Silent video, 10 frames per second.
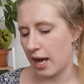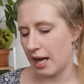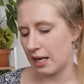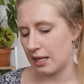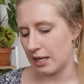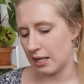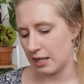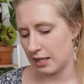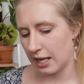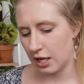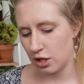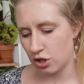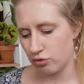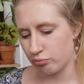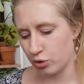and that are
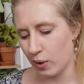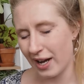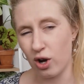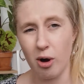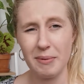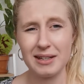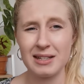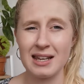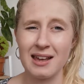quite common.